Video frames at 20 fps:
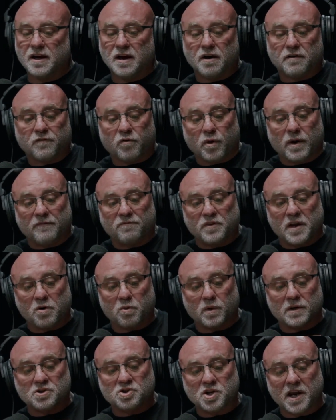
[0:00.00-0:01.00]
For if their
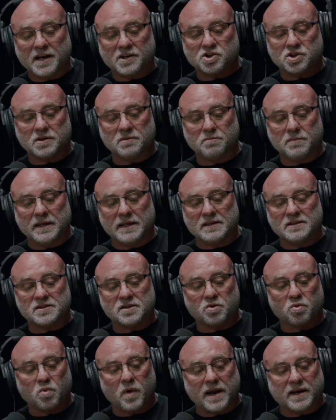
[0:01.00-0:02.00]
rejection means
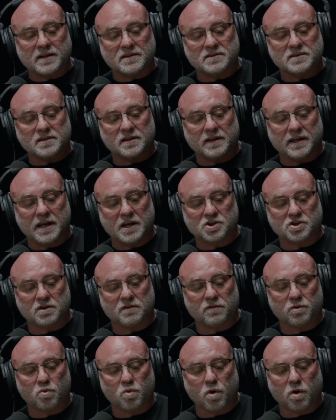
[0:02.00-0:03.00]
the reconciliation of
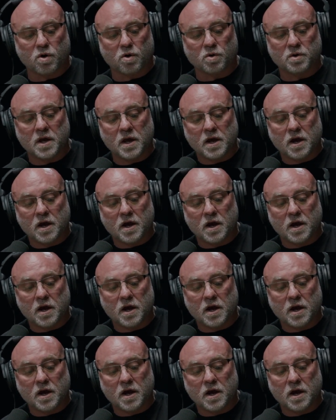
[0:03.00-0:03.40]
the world,